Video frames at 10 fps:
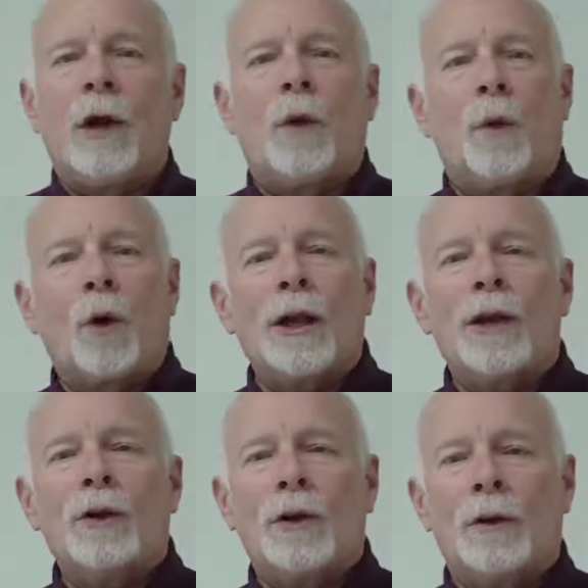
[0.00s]
What are
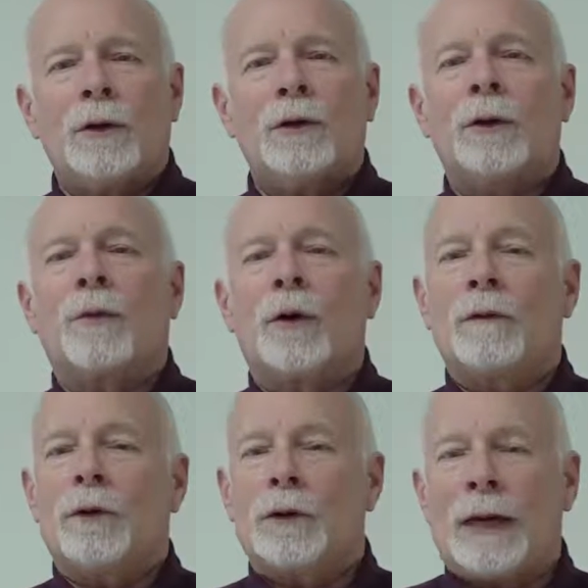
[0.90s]
you doing to
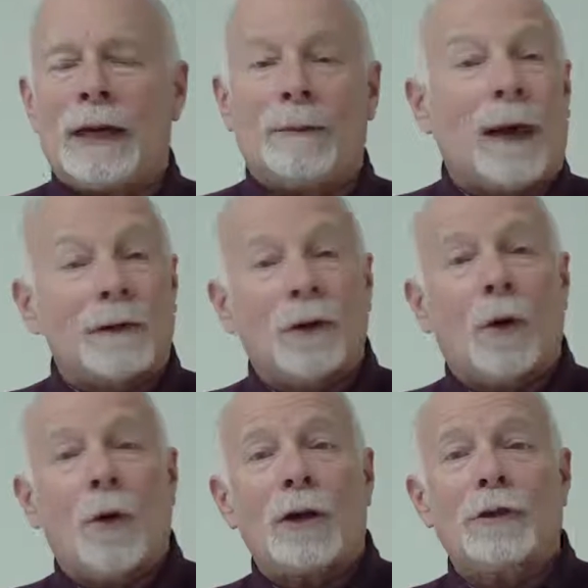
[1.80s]
improve your team? That's a
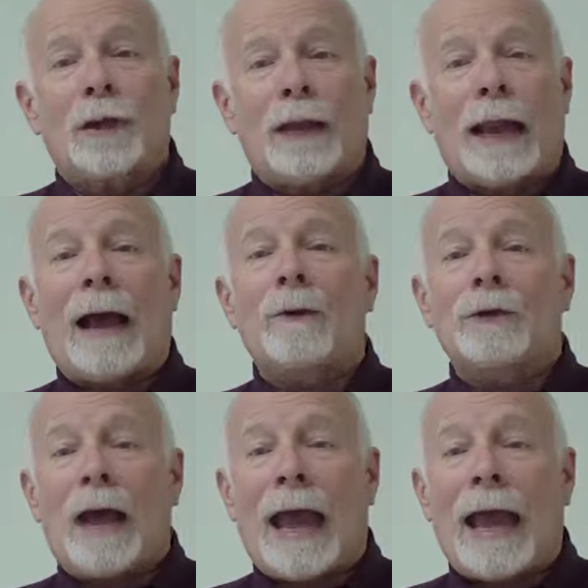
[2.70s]
question that I was
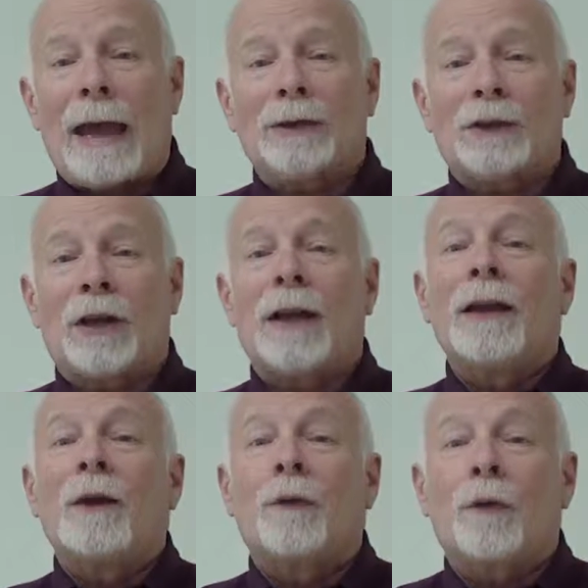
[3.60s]
asked
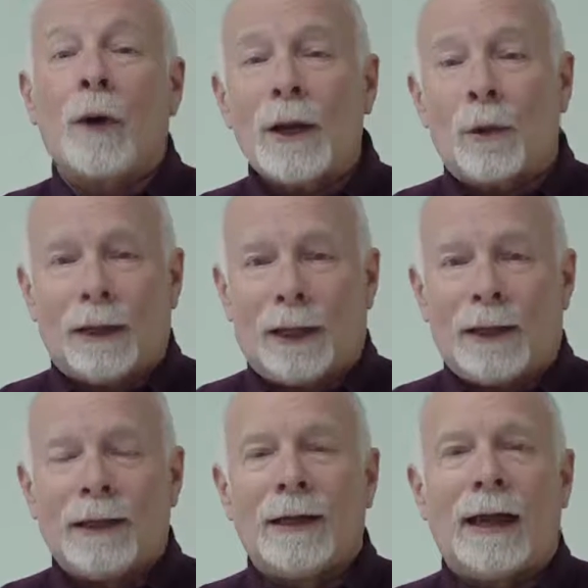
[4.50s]

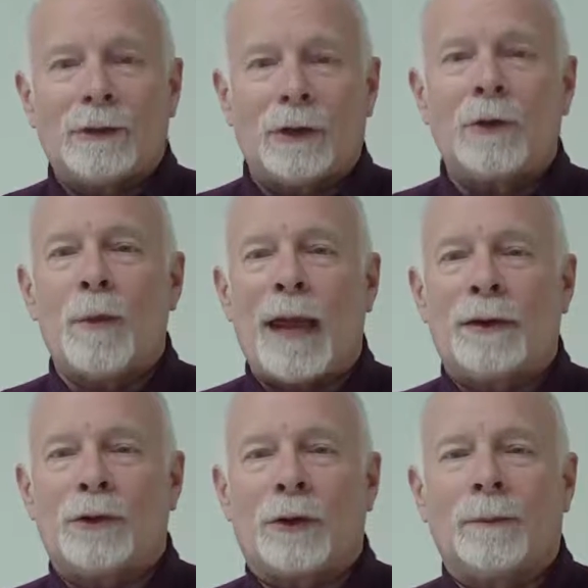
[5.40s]
frequently as a new
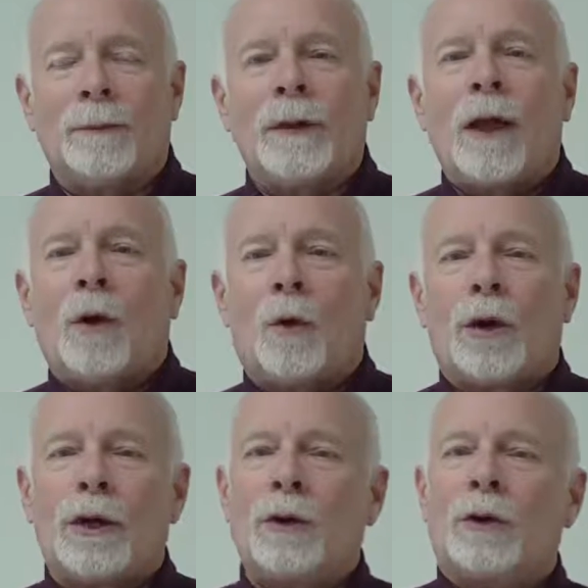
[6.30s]
manager. What
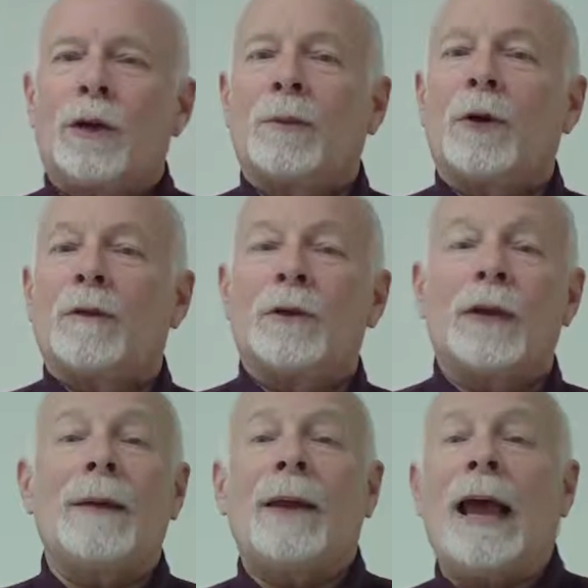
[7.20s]
are you doing to improve your
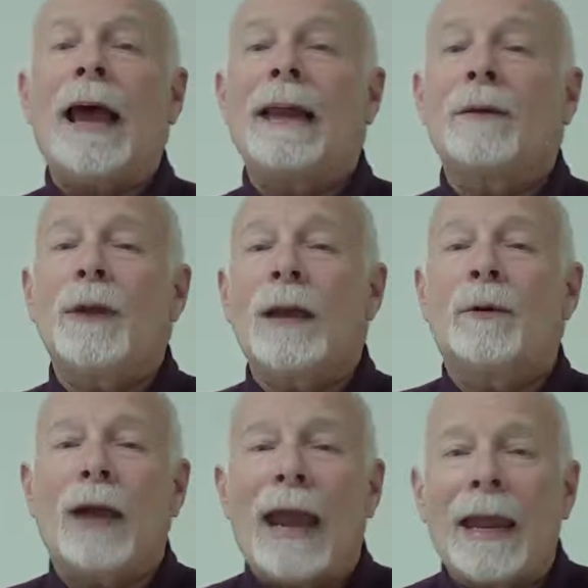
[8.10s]
team? And I had to be
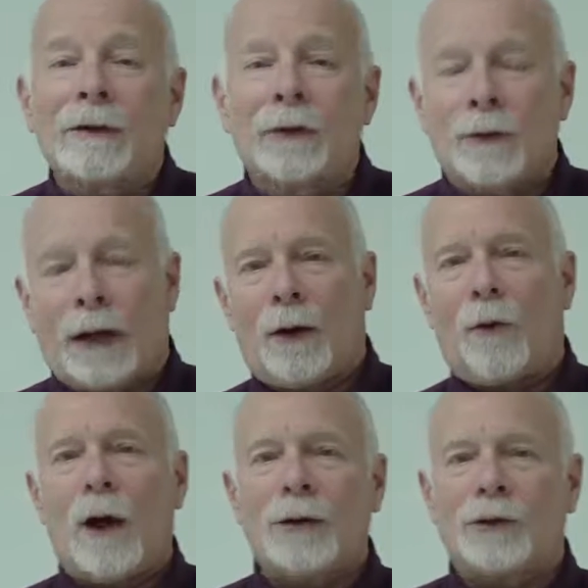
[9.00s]
able to answer that
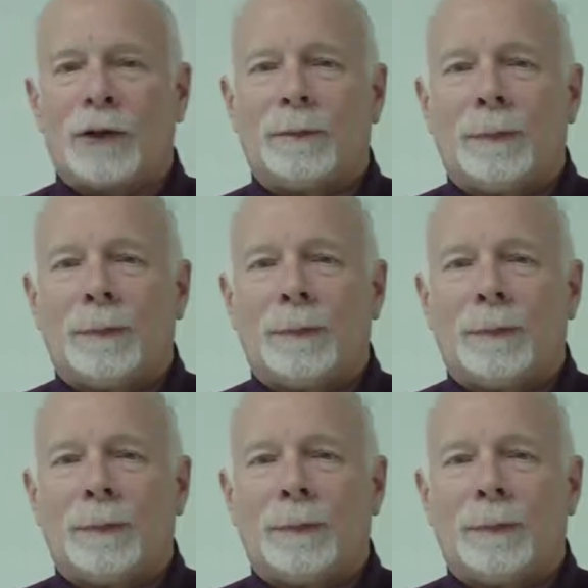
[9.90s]
question.